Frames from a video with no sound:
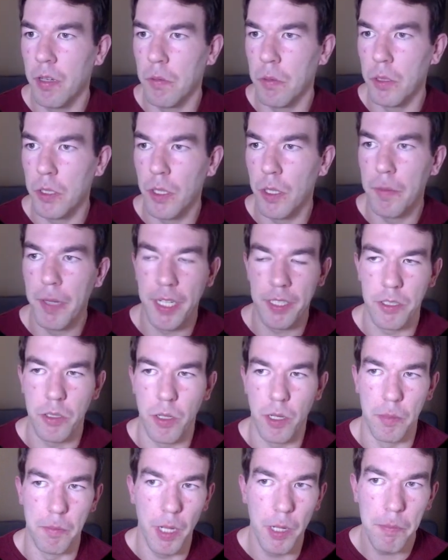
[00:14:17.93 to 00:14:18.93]
We'll go back to
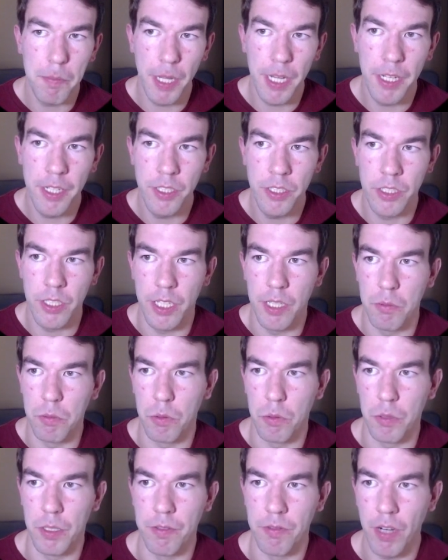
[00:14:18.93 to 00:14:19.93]
our about page and
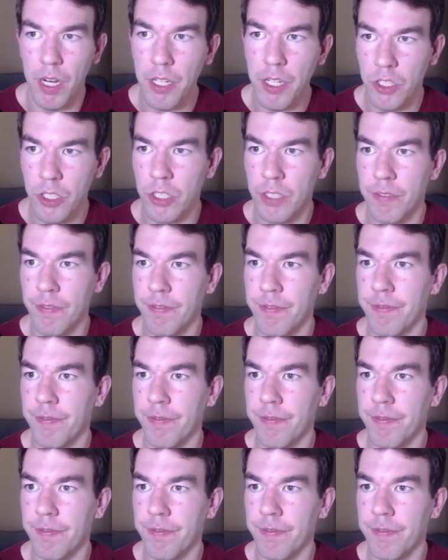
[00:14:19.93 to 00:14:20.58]
we'll refresh.